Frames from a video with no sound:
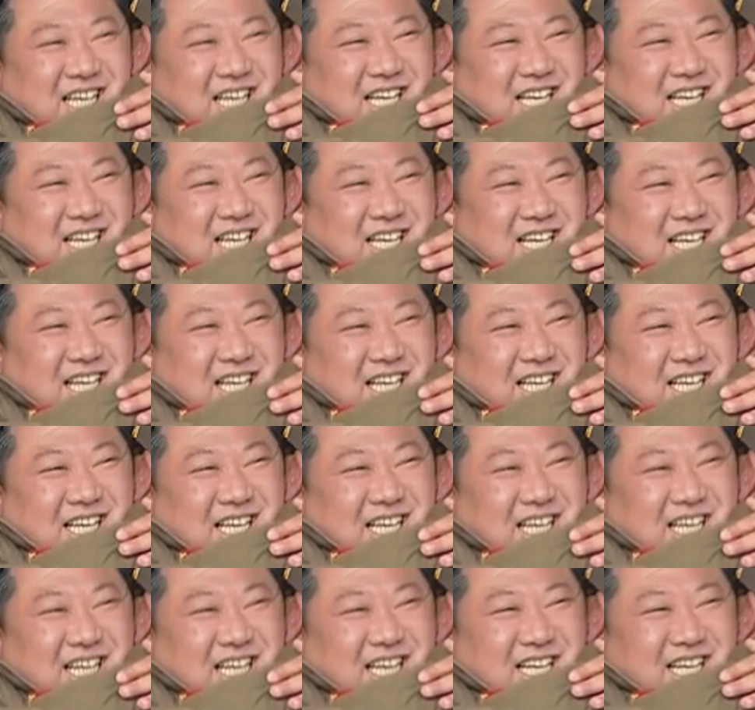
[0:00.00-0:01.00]

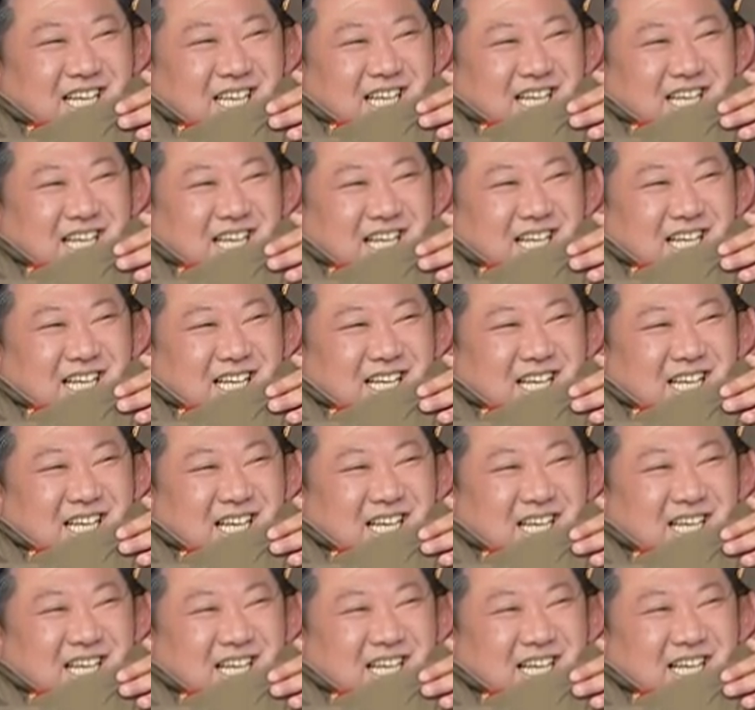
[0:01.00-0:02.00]

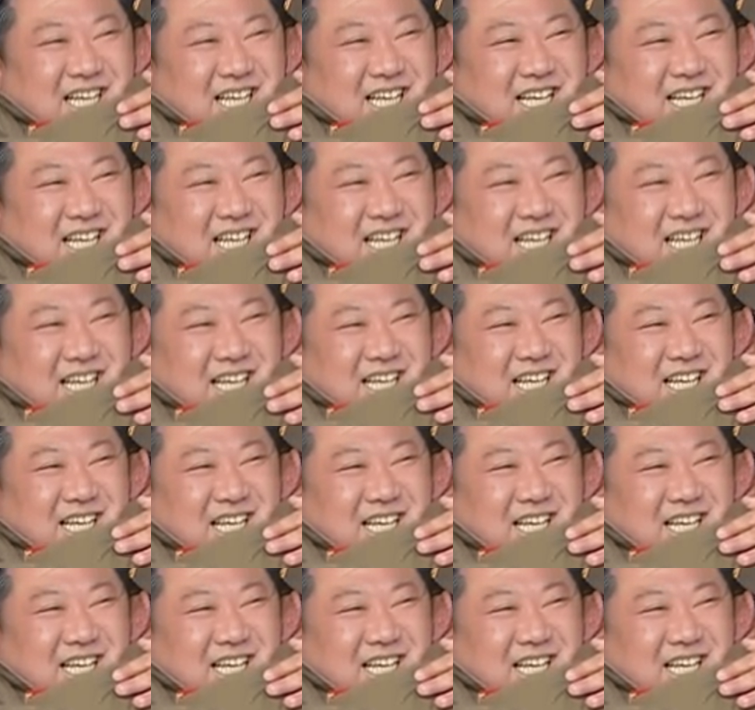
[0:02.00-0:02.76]
No words are spoken by the person on screen.